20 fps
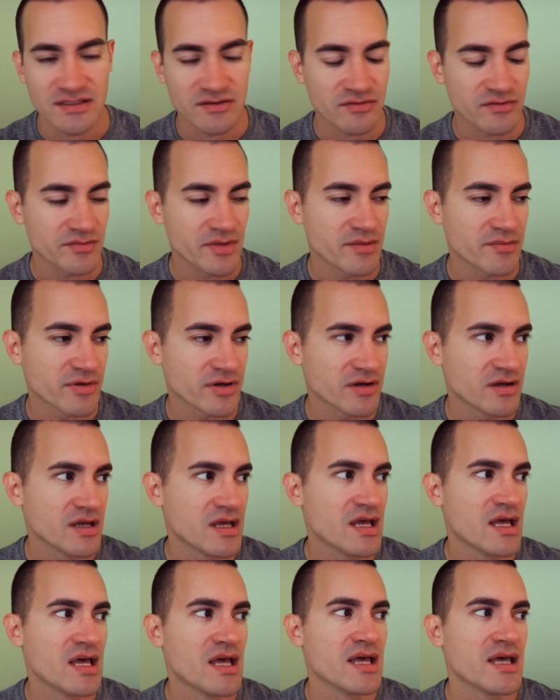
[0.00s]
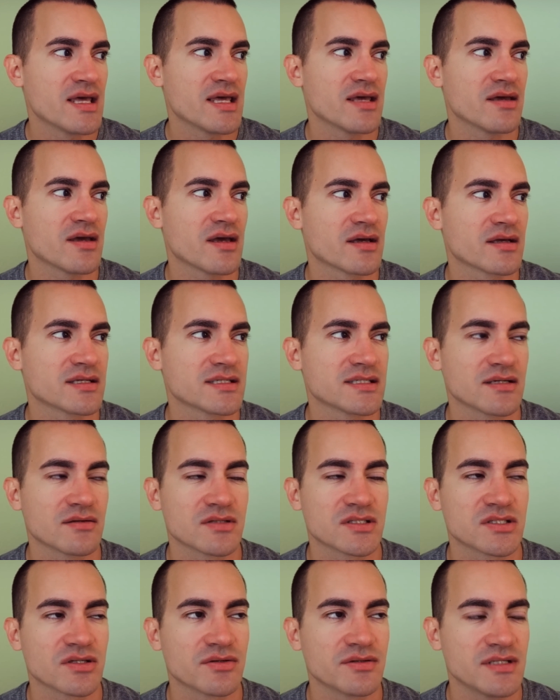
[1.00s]
I don't remember because I
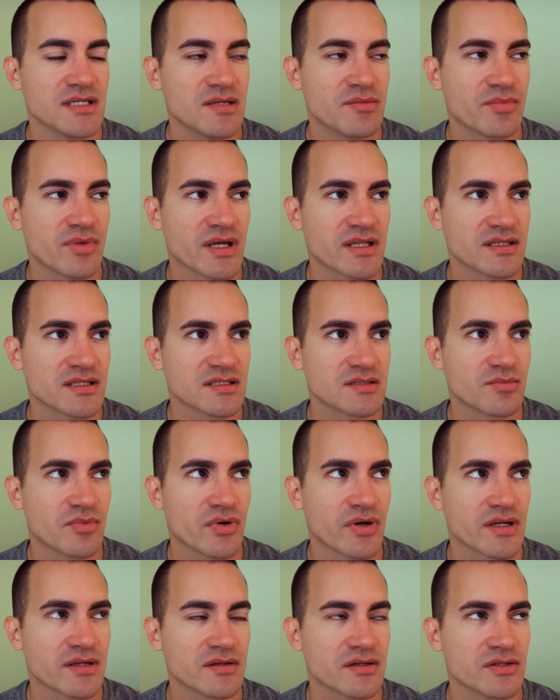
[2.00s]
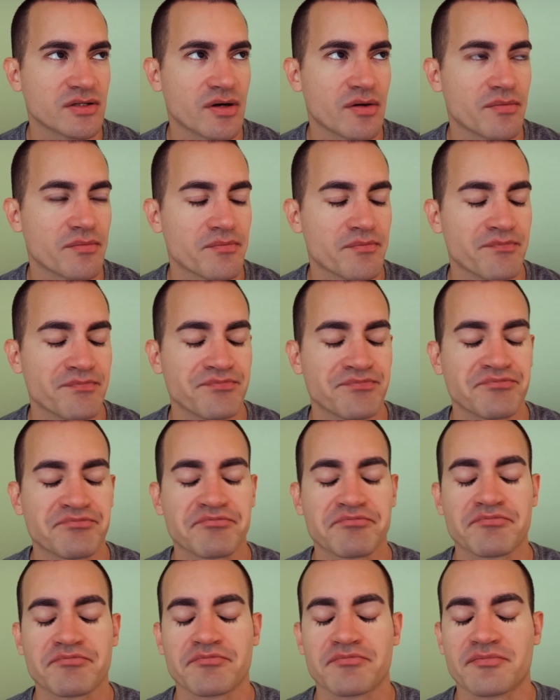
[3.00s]
was so deep at this point, you know.
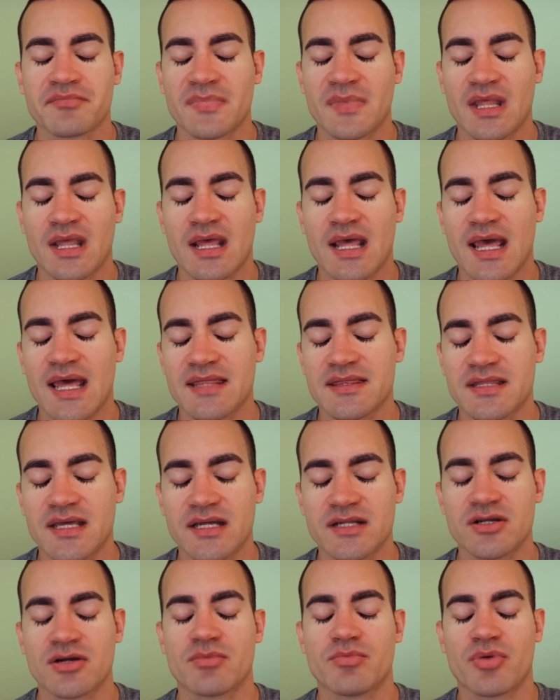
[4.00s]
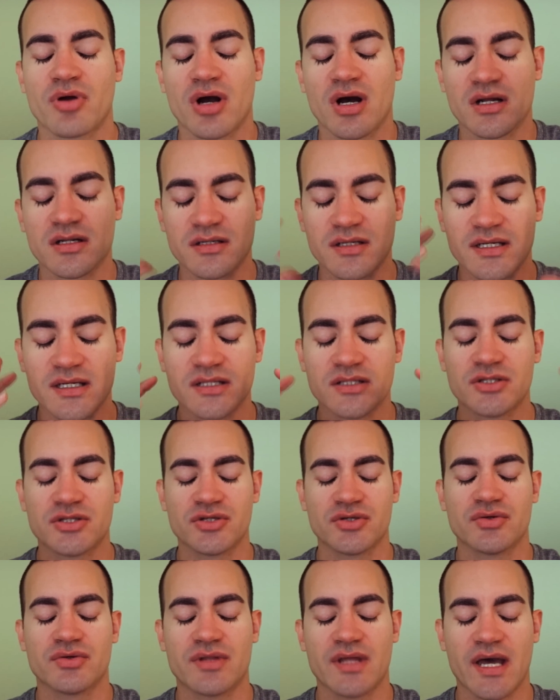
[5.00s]
And then you're brought
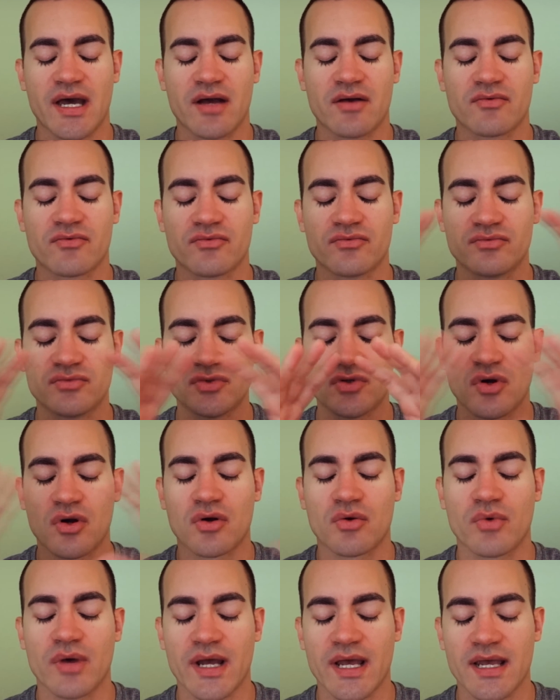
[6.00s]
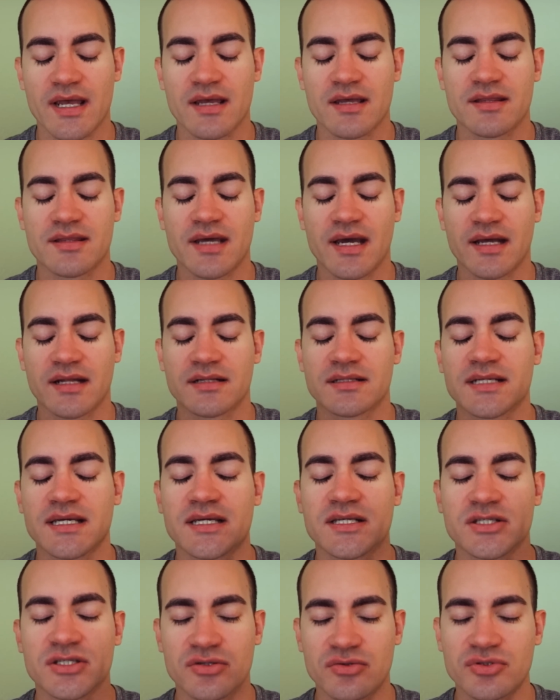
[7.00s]
into that doorway that
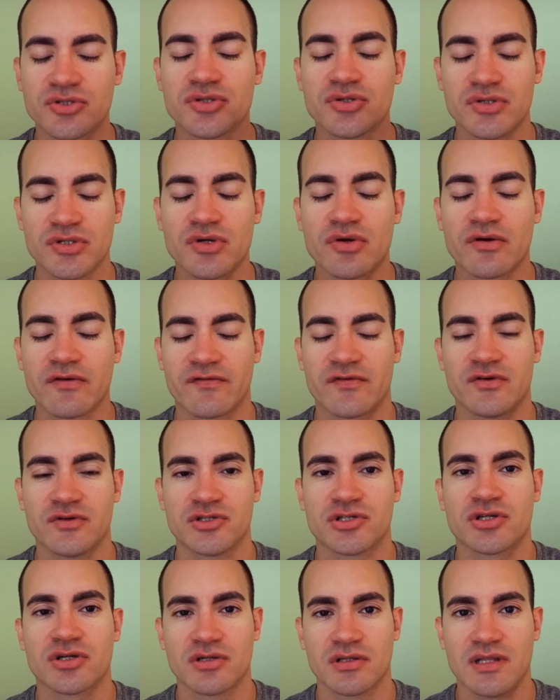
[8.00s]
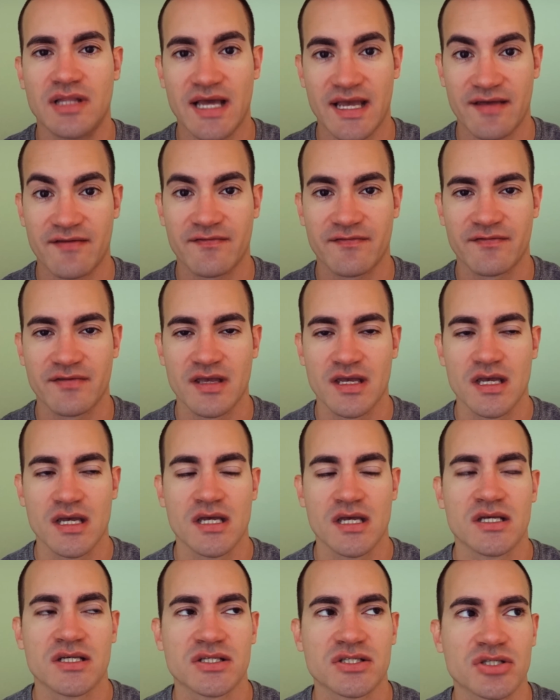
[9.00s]
takes you to your future life.
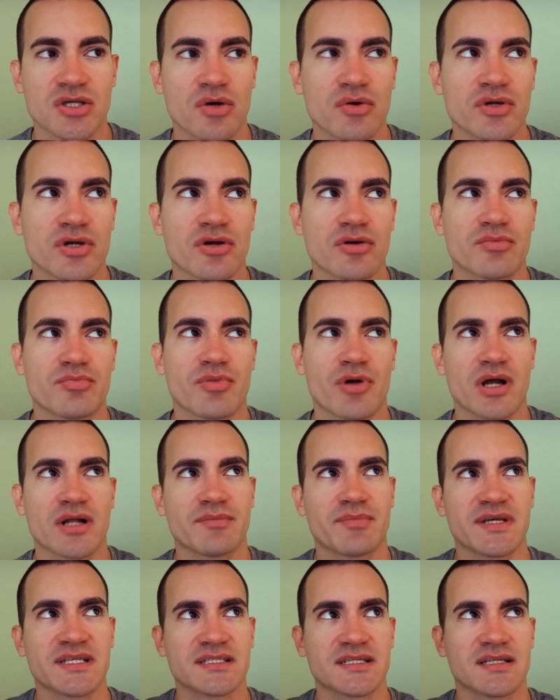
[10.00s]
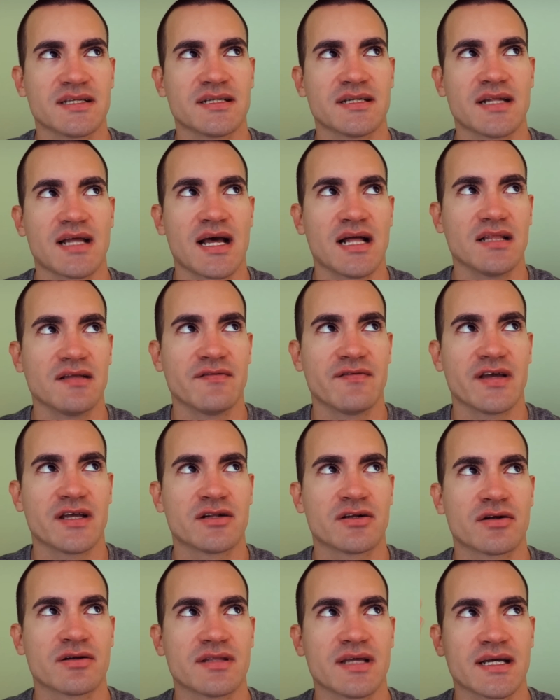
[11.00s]
So you're brought basically in an
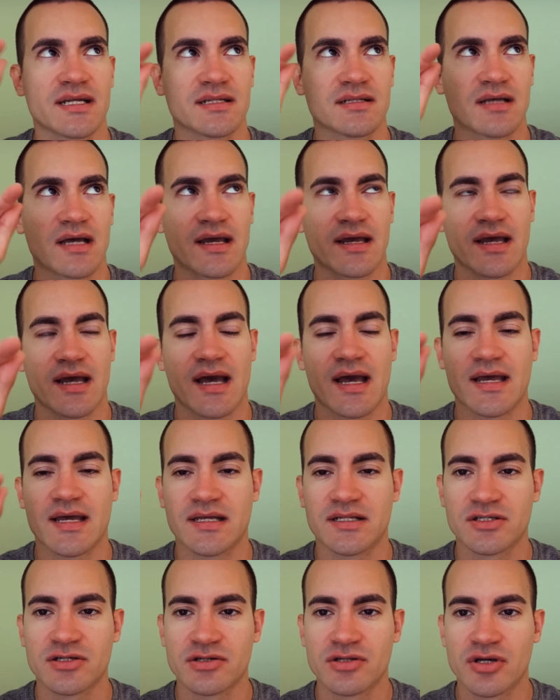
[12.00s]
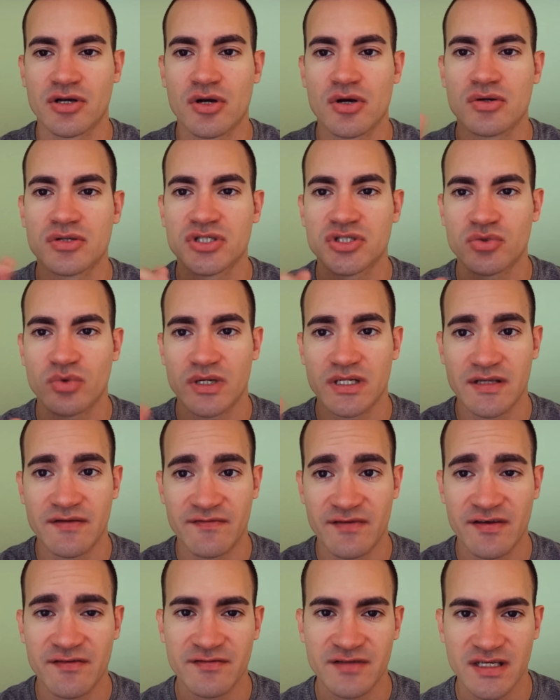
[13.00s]
elevator that I entered the codes
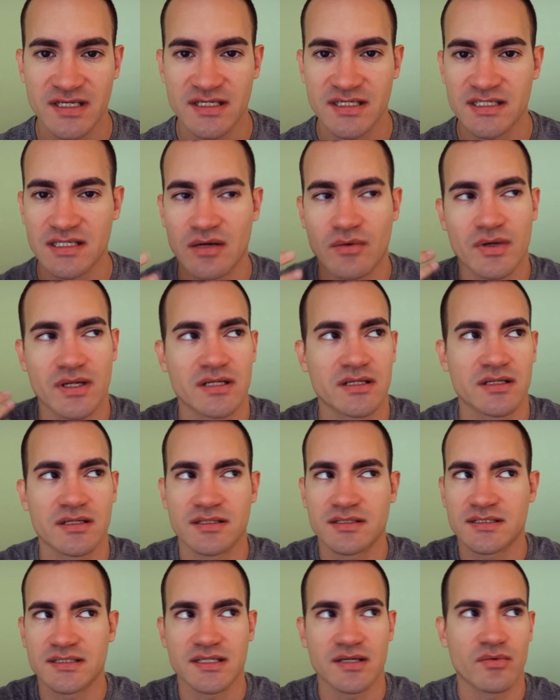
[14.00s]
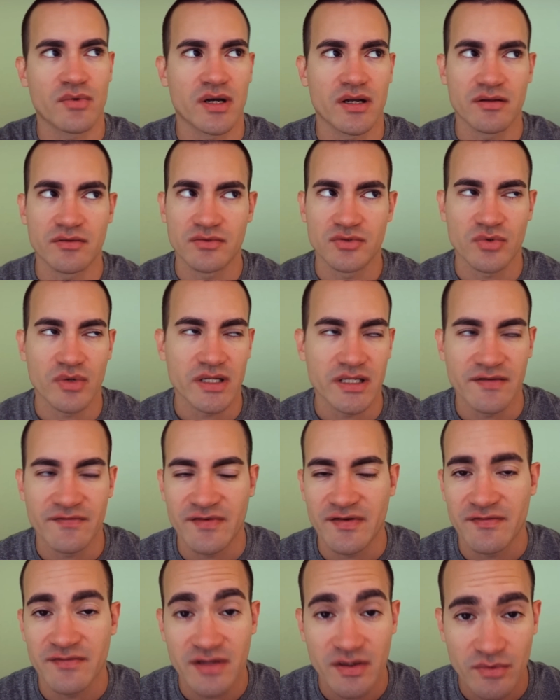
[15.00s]
2050 because I wanted to see what
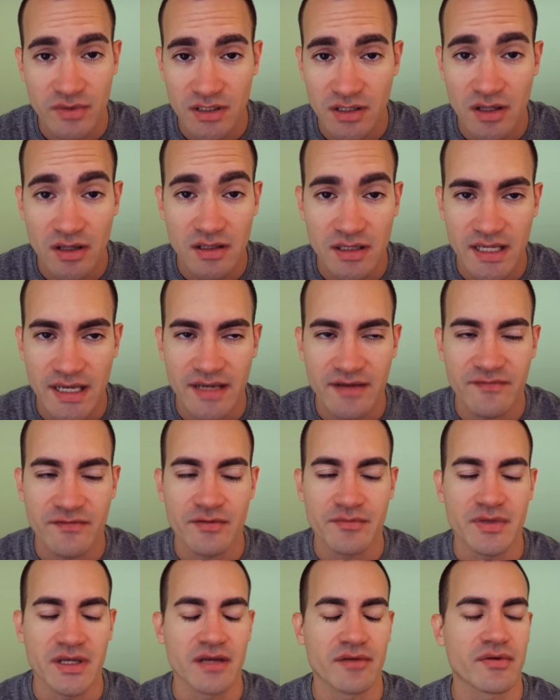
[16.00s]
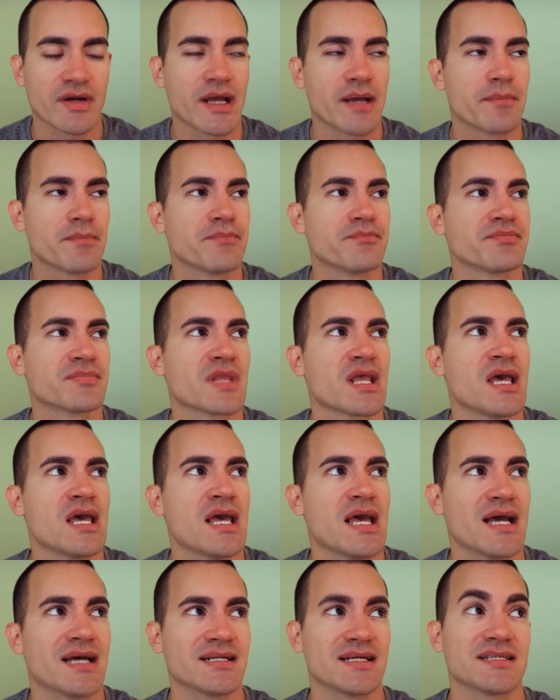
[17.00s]
2050 would look like for me, right?
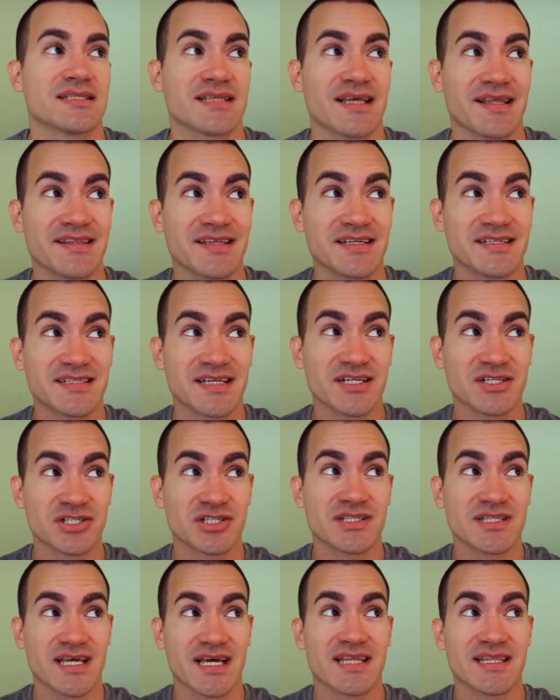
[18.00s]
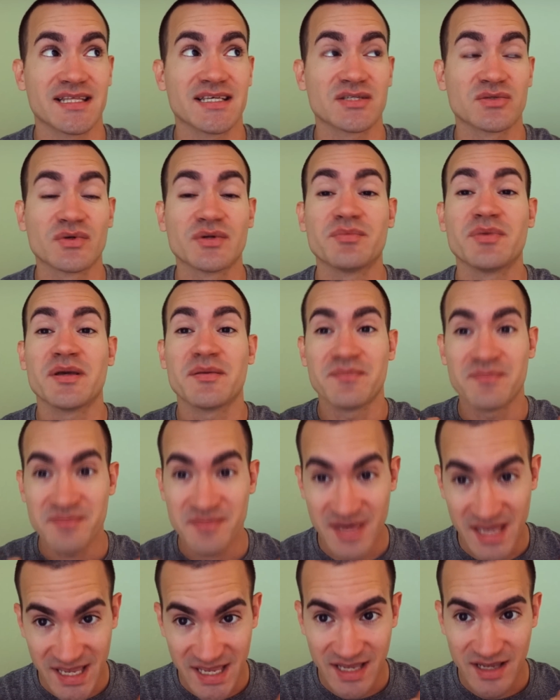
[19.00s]
And I set the intention that this would be
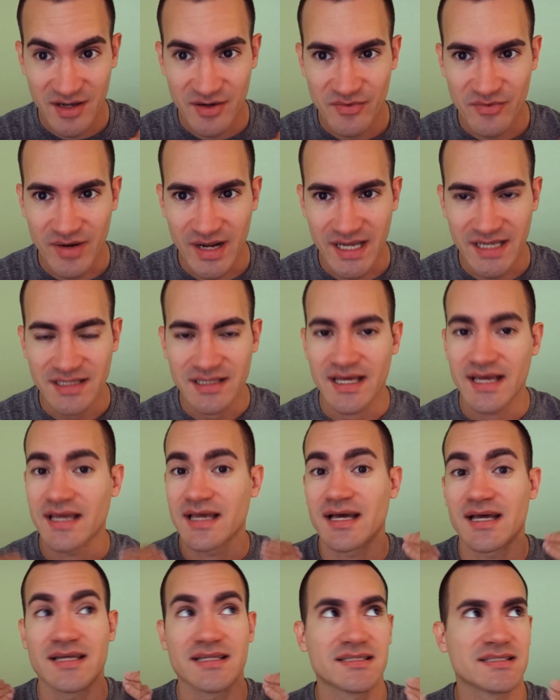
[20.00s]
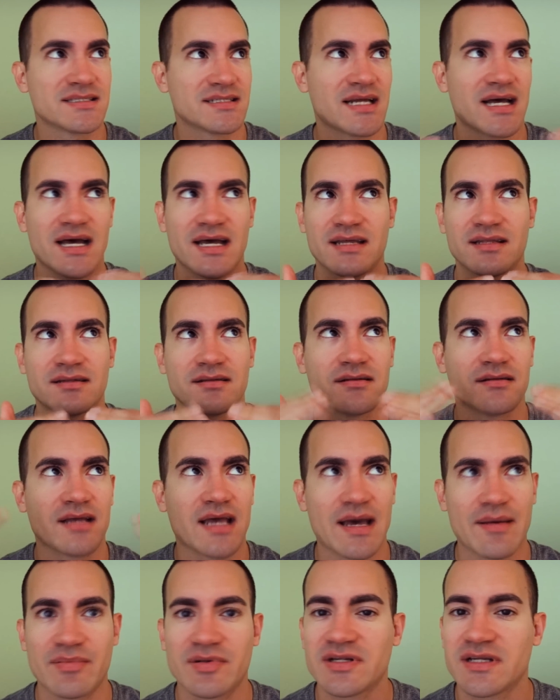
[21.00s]
me, right? Like, it's not
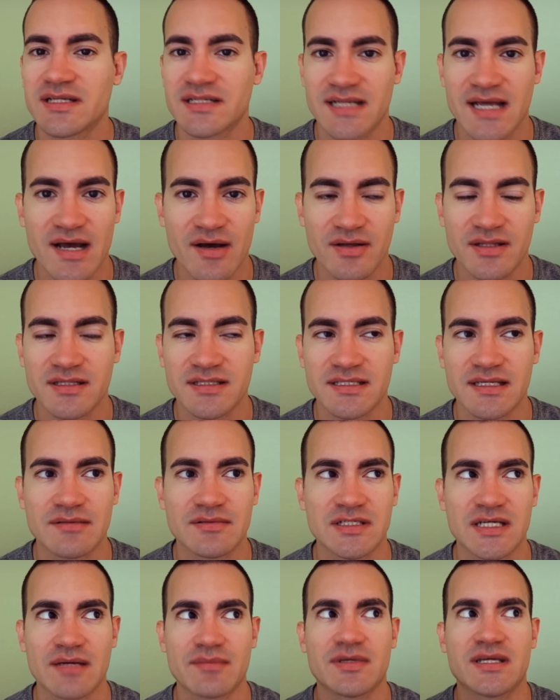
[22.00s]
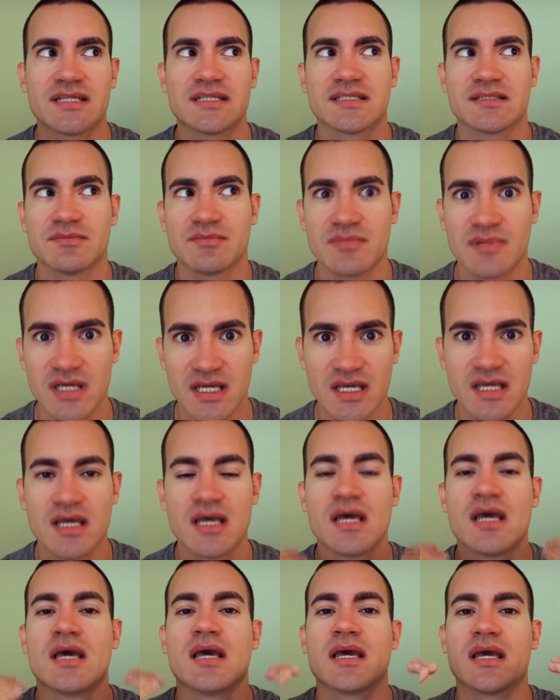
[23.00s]
happening now at the same time. It's me
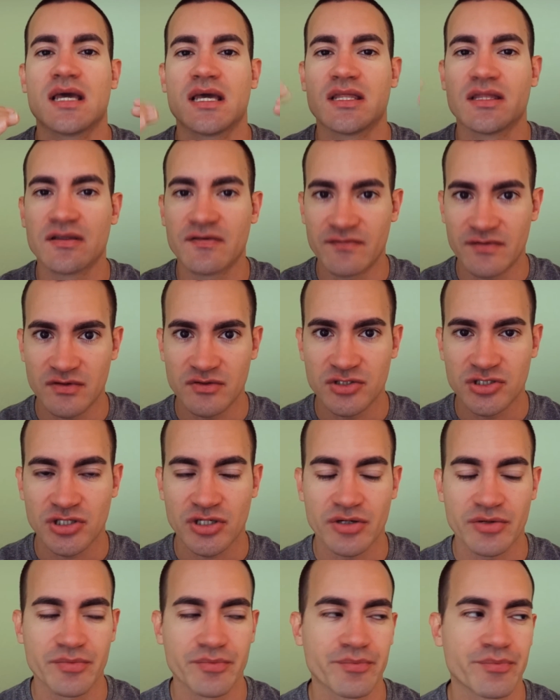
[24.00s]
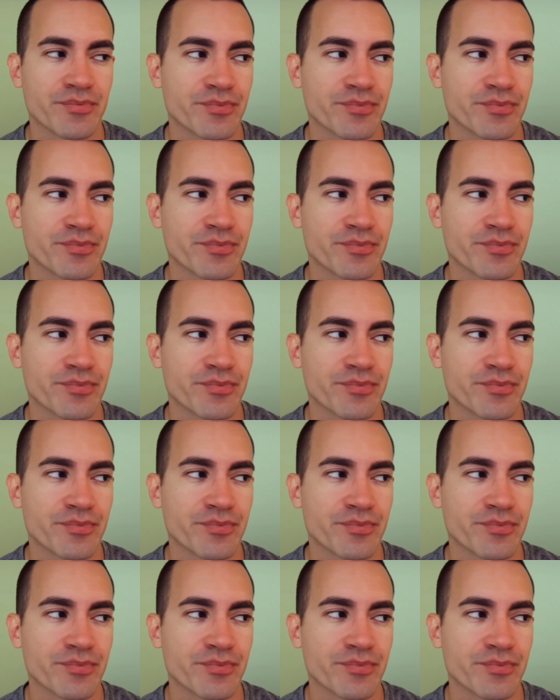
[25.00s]
in the future.